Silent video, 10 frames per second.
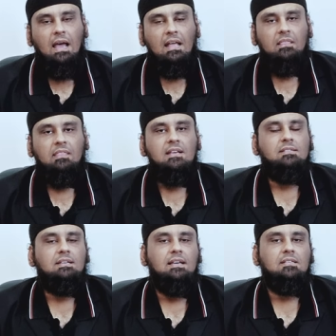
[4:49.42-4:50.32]
And
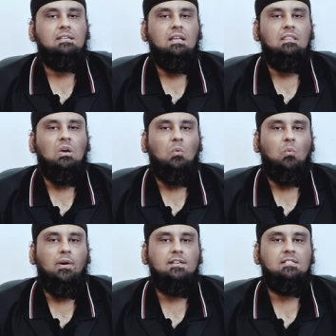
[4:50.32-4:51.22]
this is the
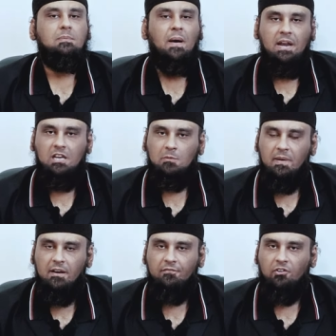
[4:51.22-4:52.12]
worst
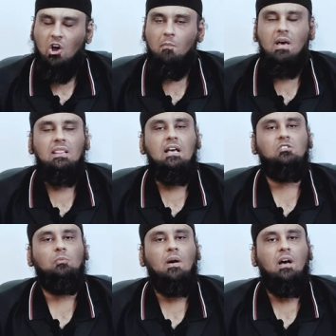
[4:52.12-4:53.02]
punishment from Allah
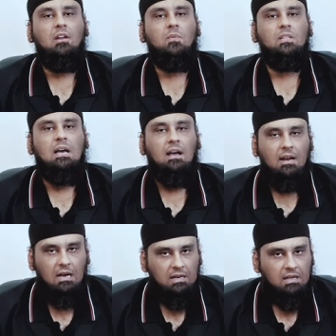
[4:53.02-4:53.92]
subhanahu wa
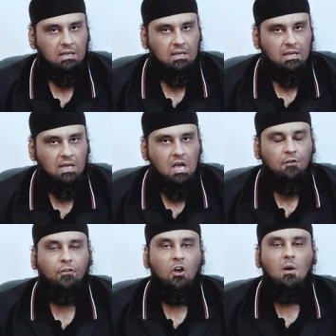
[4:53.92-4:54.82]
ta'ala
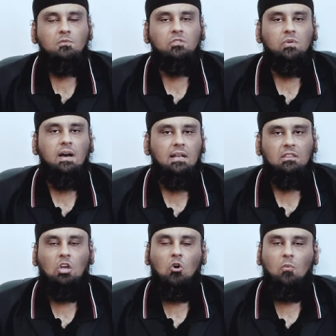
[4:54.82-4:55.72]
from Surah
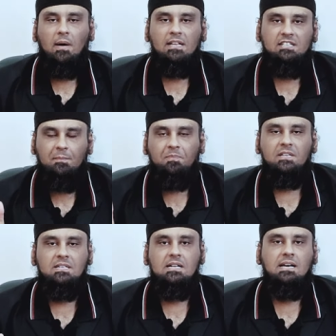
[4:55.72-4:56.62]
At-Tawbah,
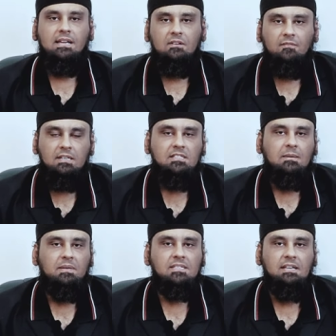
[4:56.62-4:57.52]
chapter 9, verse
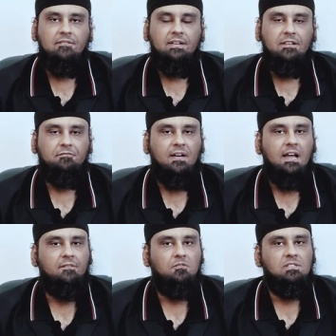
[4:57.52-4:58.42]
number
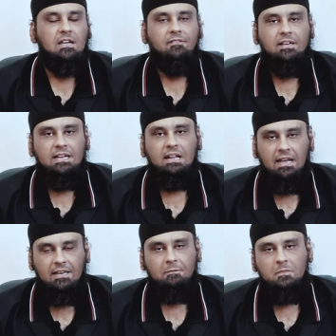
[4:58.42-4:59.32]
75 to
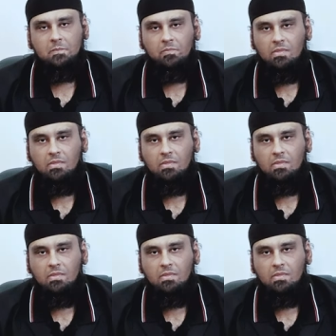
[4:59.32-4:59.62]
79.